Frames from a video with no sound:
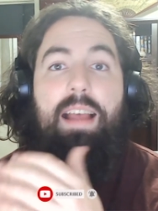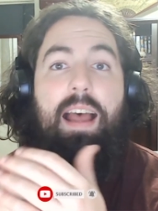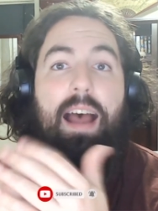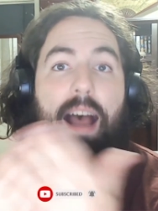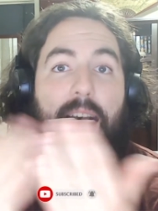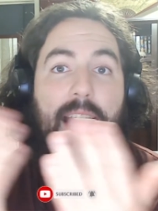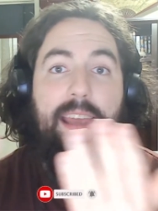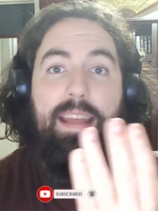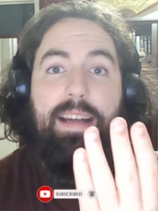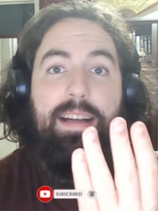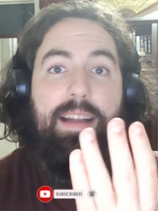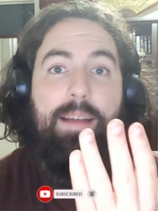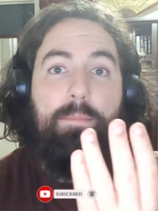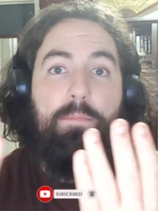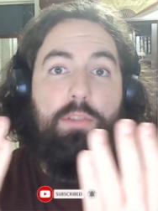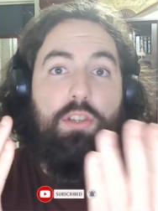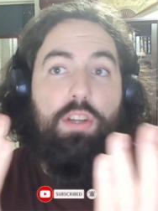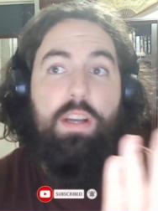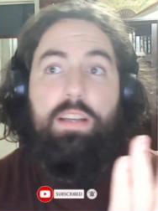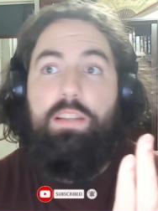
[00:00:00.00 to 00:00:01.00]
I ended up
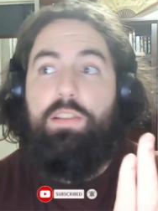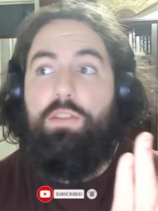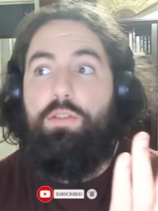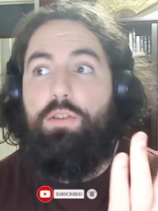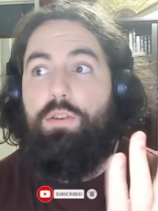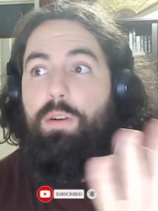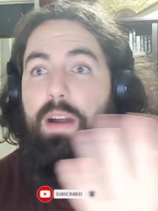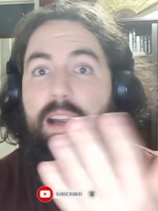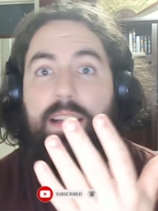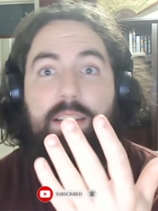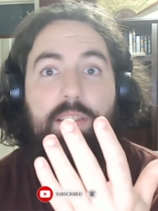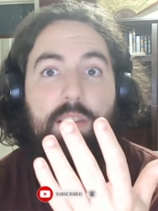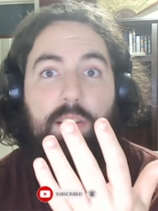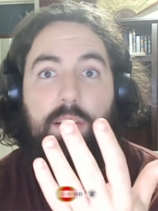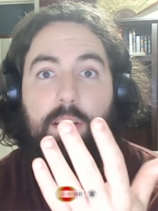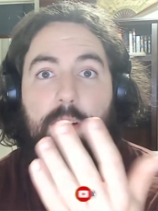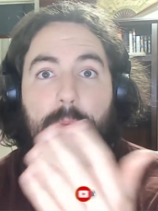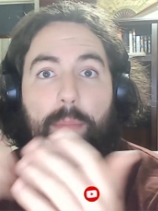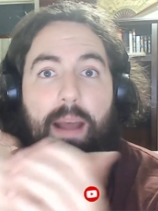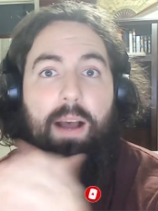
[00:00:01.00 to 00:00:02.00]
just trying to
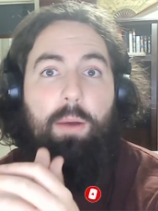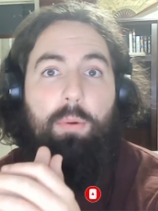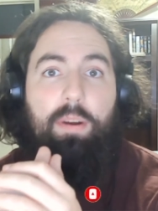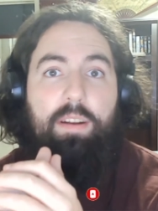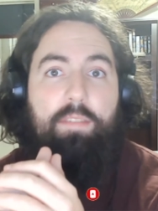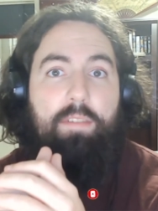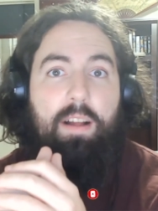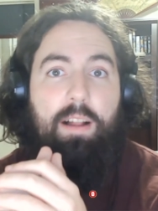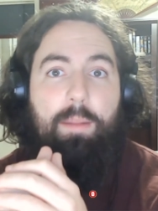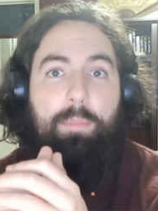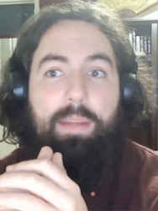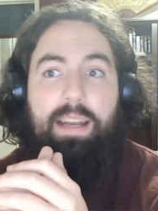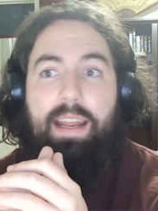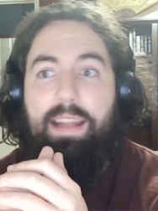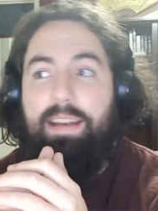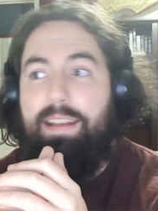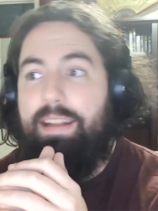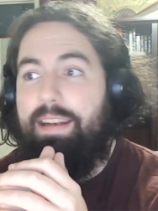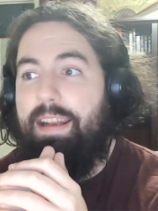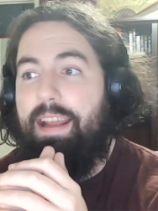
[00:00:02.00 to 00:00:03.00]
learn malware development and
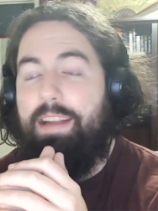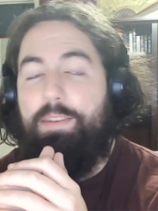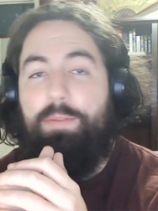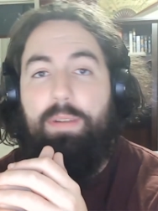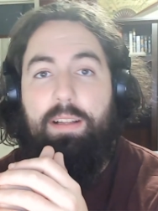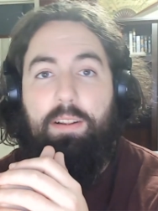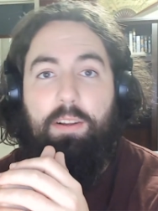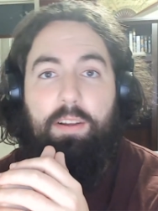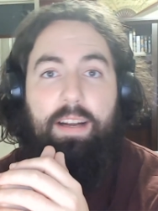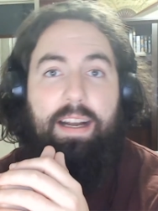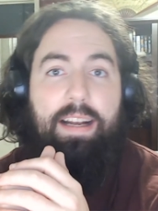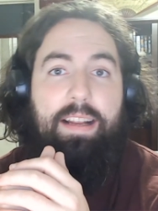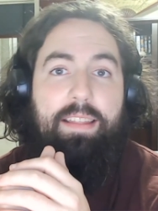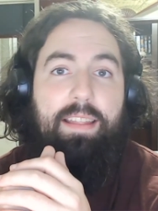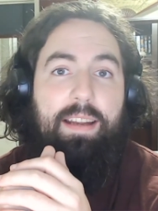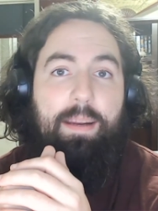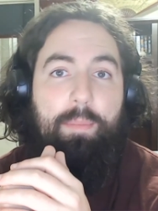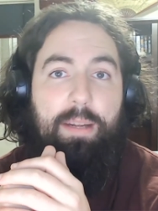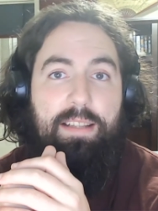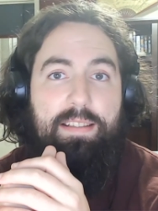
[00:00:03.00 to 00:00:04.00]
didn't actually learn
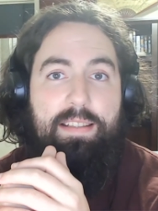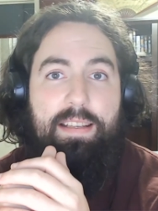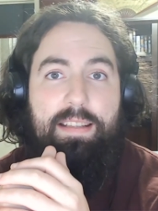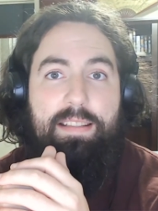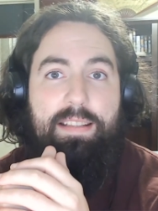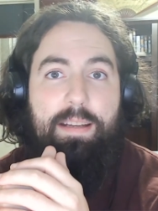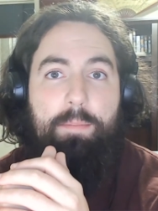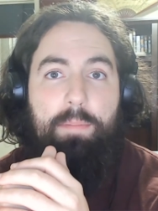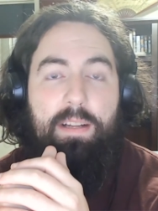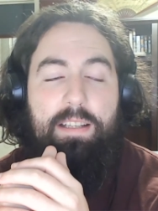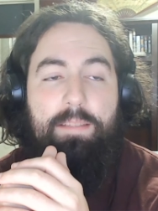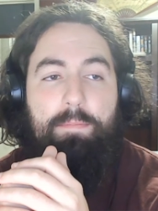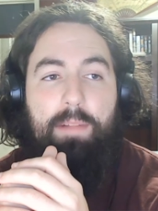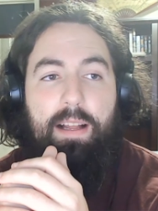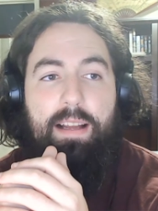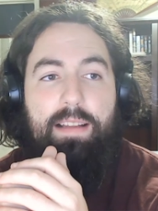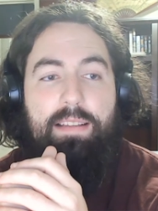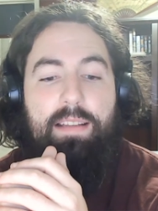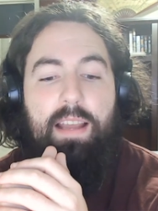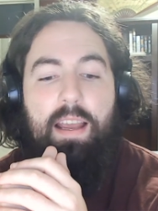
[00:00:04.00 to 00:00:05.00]
anything about C++.
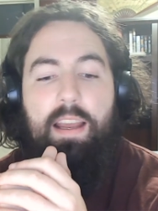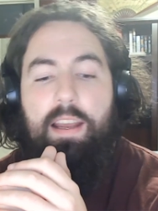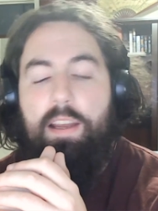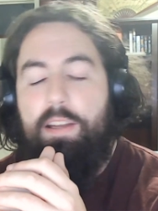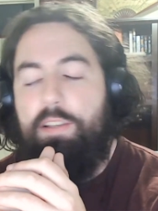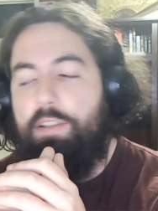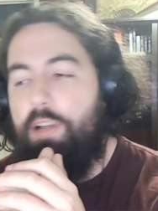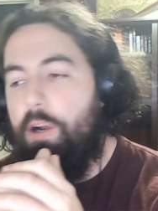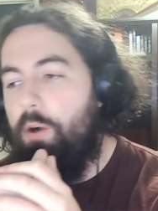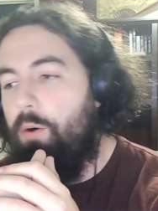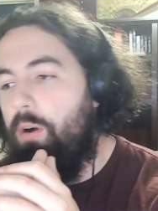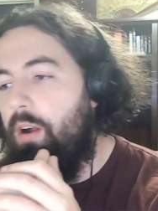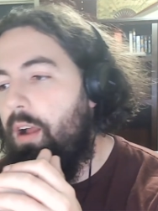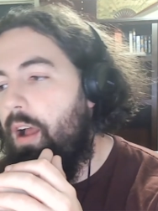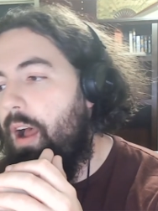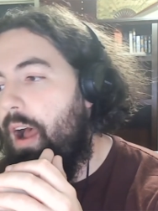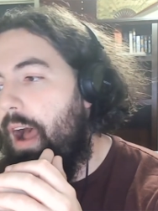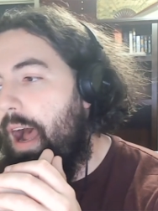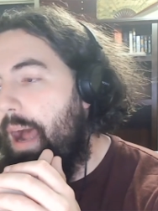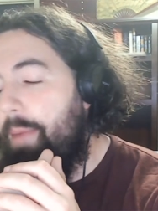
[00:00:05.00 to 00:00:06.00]
So
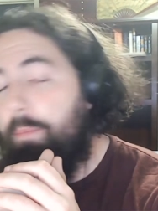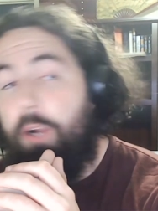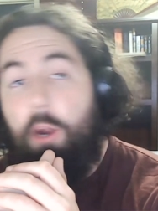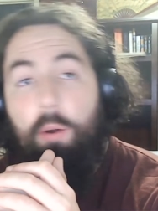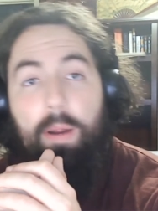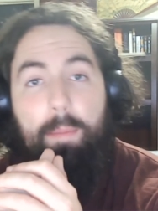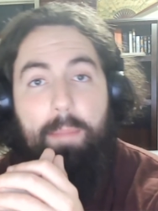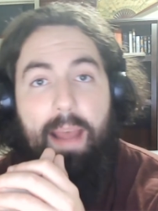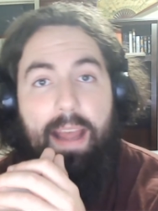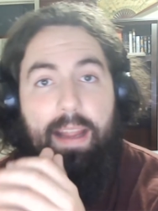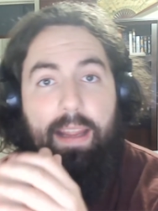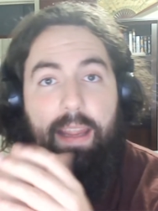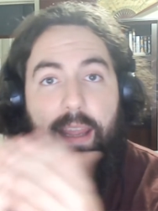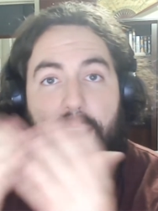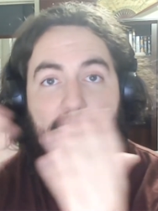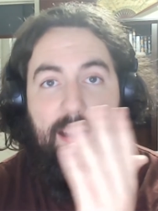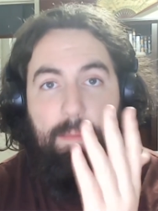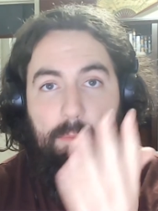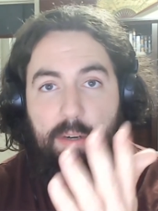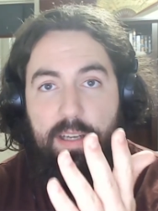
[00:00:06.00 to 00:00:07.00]
I'm going back and
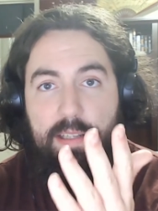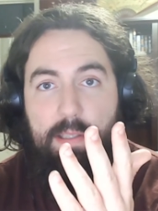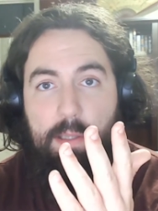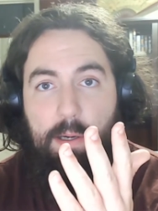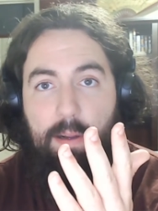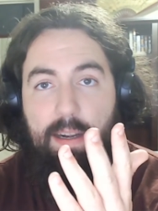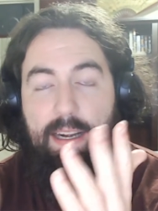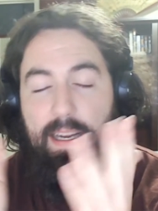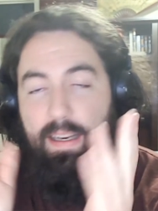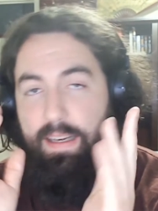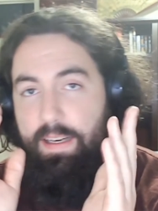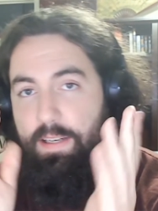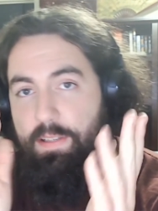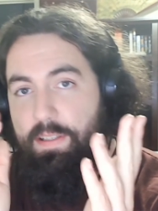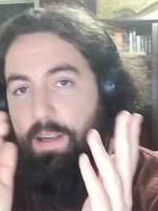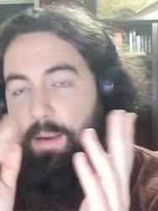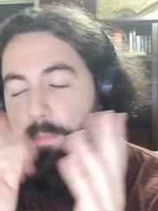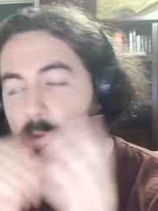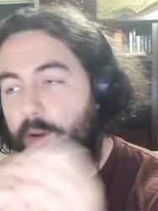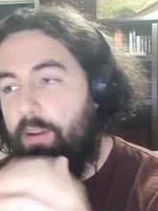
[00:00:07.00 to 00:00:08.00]
I'm restarting, and here's how
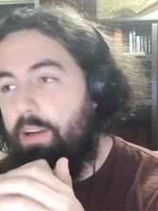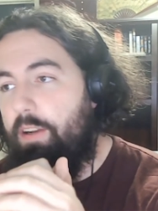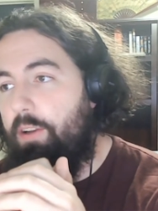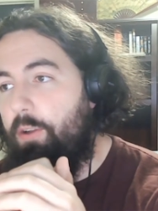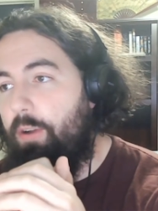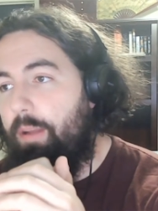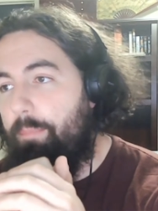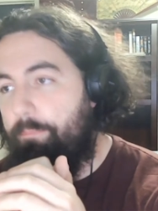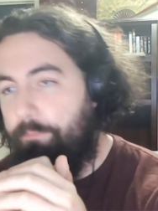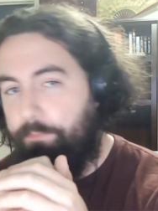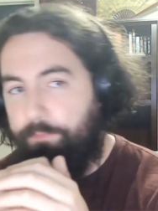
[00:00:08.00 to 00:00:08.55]
I'm going to do it.